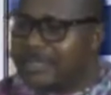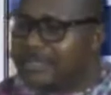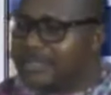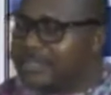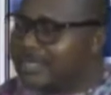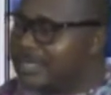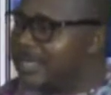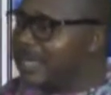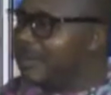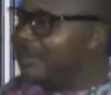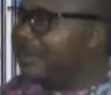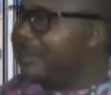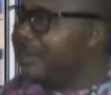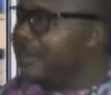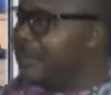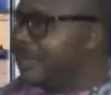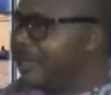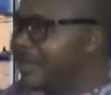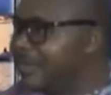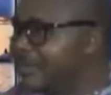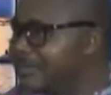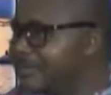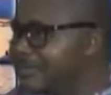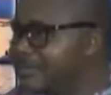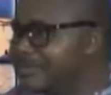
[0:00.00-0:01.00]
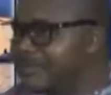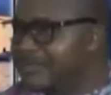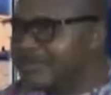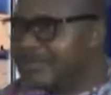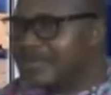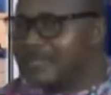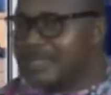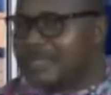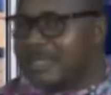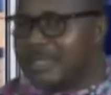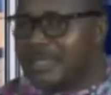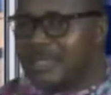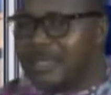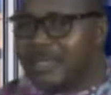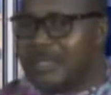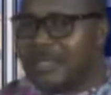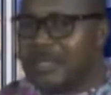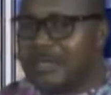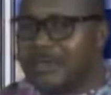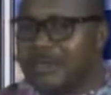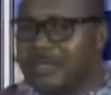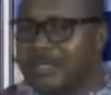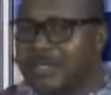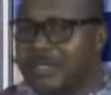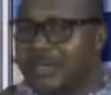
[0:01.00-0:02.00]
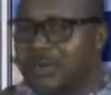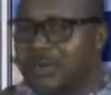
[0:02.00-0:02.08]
a camera, you know,